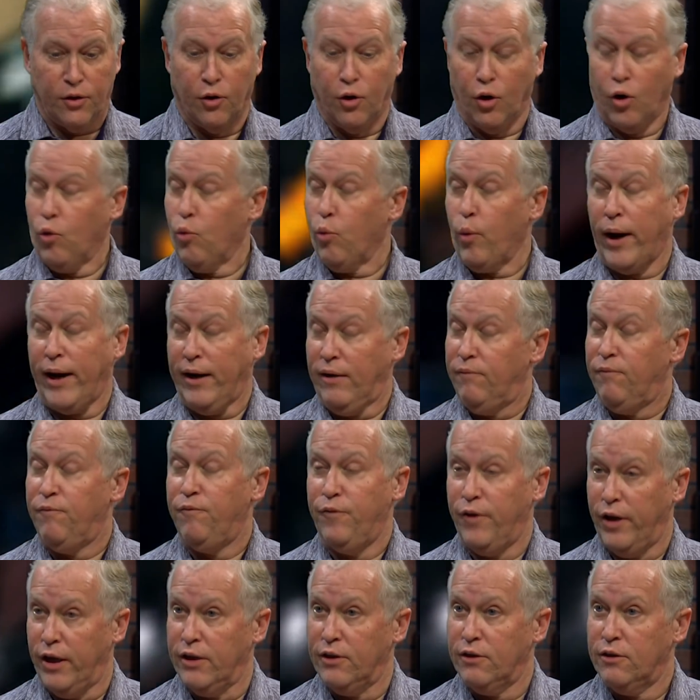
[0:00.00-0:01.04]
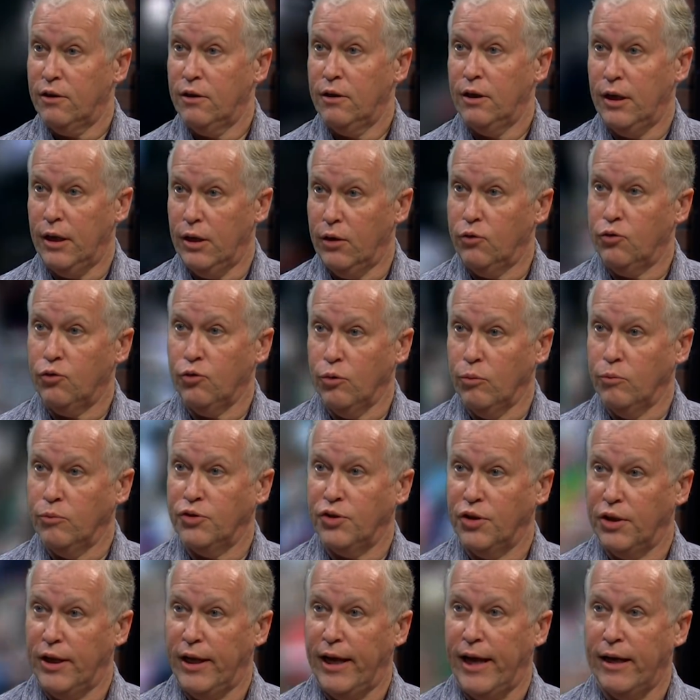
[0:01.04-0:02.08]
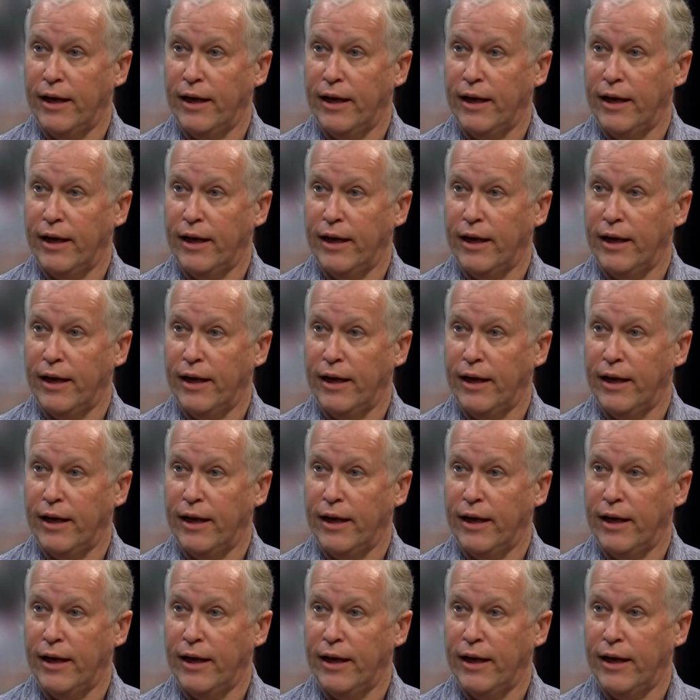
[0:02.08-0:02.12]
they're a great fit in terms of the